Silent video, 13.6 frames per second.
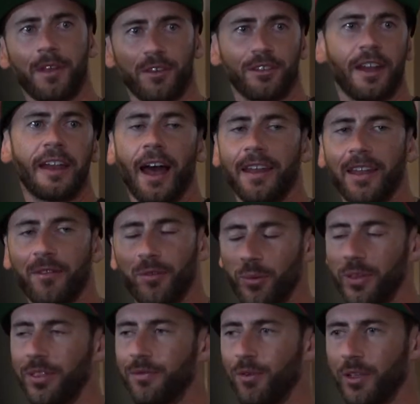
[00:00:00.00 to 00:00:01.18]
because I never
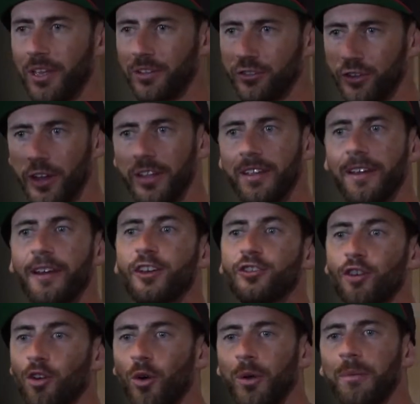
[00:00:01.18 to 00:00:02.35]
really fully answered it.
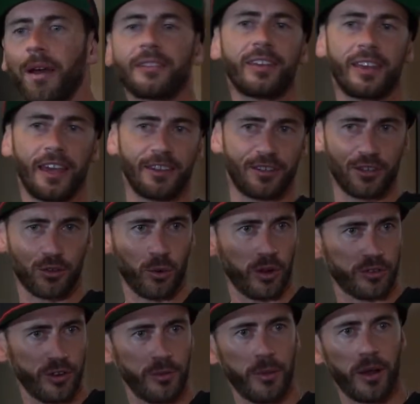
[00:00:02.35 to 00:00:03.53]
So going back to Casey's
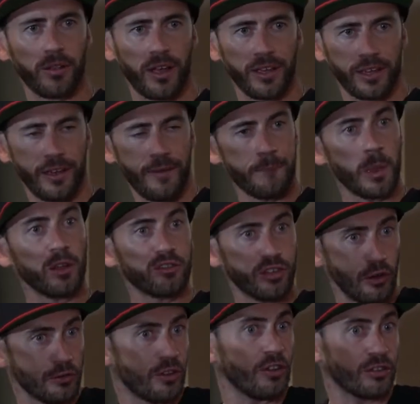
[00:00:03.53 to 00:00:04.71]
question about like
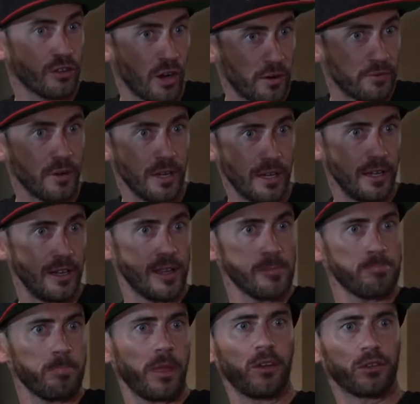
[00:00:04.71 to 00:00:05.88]
self-discovery,
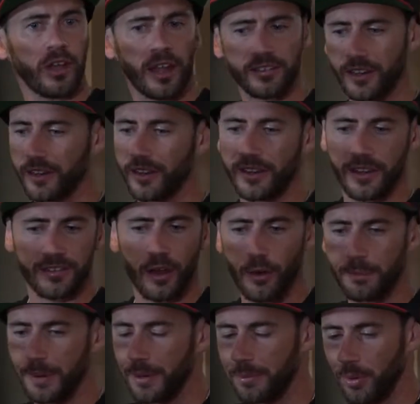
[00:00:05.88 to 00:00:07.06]
he was asking, can this
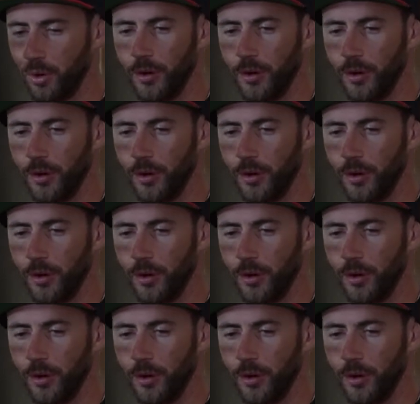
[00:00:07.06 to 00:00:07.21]
help people?